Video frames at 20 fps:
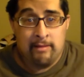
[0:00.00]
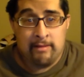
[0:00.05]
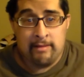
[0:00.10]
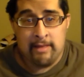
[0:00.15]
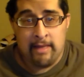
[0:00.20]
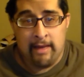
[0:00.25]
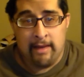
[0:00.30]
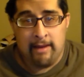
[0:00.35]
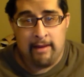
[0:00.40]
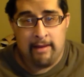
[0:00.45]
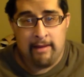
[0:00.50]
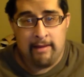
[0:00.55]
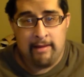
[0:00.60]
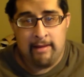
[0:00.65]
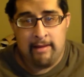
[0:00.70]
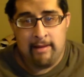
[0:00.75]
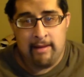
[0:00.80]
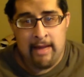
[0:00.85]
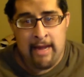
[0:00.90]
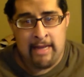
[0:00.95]
It's like,
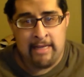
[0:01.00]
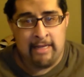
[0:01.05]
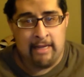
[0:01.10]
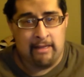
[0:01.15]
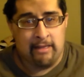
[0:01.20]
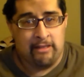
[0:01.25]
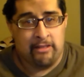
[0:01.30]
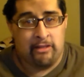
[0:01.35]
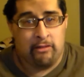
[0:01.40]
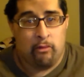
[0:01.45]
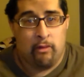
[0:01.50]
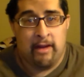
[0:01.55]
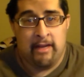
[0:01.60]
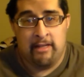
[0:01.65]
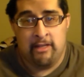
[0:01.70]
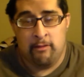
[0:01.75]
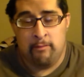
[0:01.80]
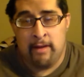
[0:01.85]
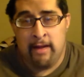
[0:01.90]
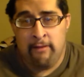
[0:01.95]
I tell the
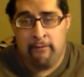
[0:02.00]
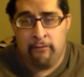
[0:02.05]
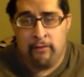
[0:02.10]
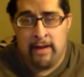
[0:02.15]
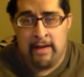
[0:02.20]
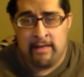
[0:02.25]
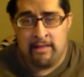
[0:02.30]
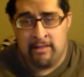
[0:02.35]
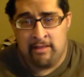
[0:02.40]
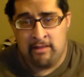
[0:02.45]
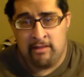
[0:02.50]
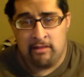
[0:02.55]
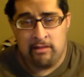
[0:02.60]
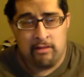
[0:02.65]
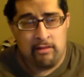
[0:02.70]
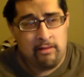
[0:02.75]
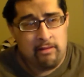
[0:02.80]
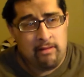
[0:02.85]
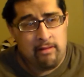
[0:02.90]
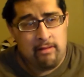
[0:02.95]
story to my
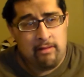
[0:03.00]
friends